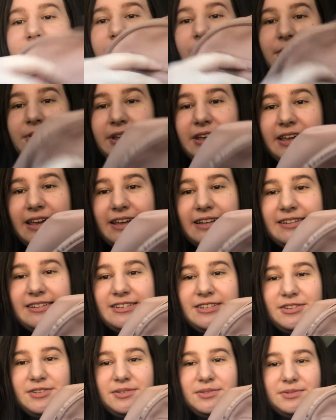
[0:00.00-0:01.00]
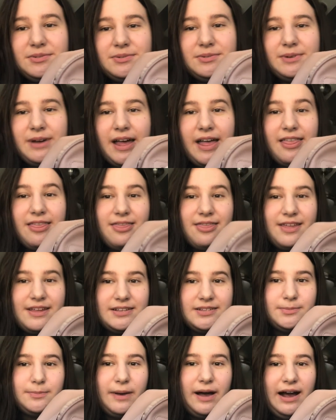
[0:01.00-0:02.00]
Going into
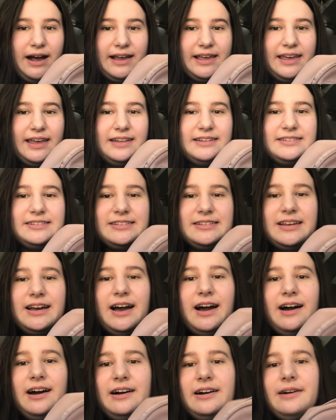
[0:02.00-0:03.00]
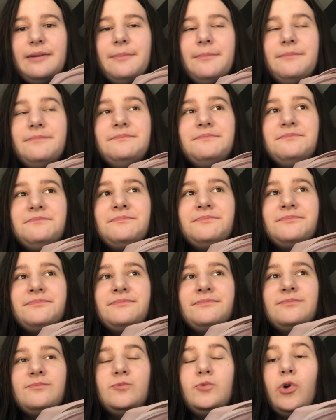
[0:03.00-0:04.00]
this pocket, um,
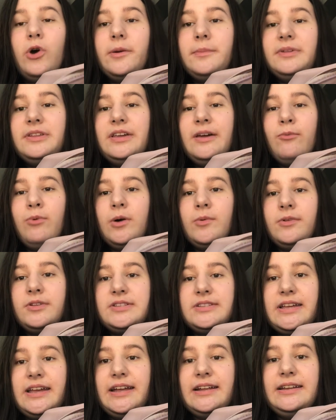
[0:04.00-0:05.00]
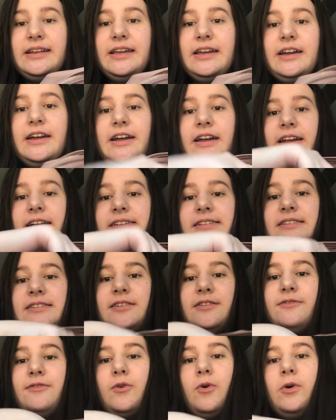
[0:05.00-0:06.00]
normally what will stay in here is
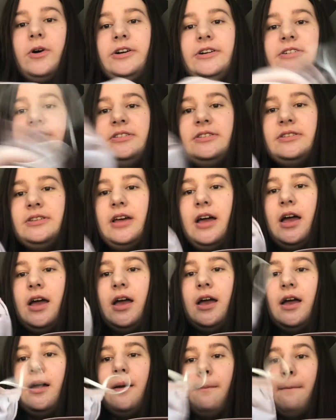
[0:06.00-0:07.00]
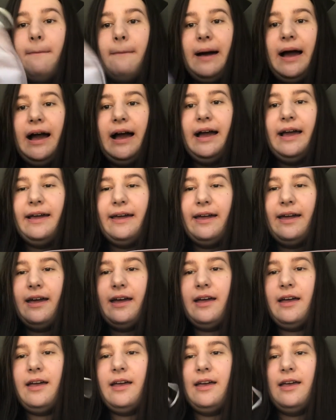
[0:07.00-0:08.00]
of course my
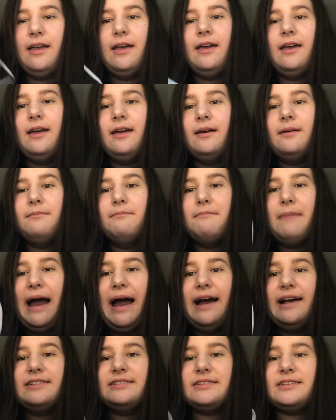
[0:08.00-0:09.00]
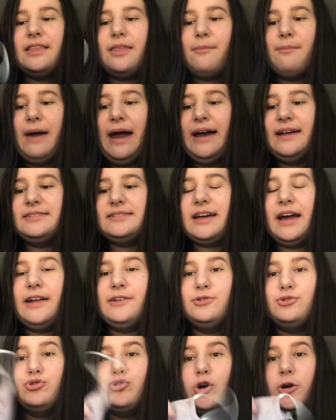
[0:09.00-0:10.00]
mask, the mask I
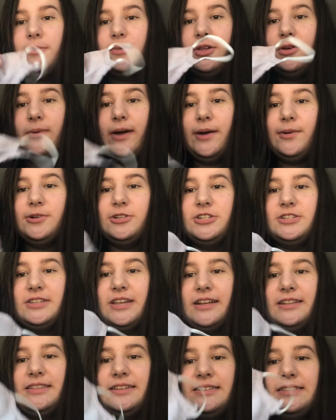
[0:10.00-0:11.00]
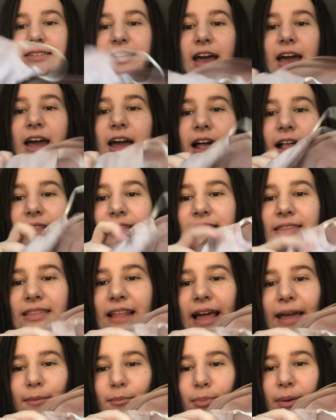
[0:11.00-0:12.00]
normally wear, which is like this
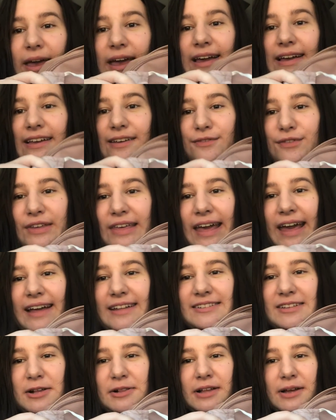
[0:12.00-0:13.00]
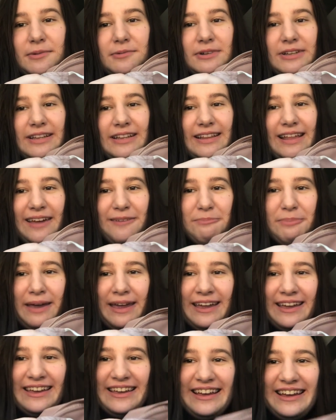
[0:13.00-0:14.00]
light pink. If you can't tell, I really like pink.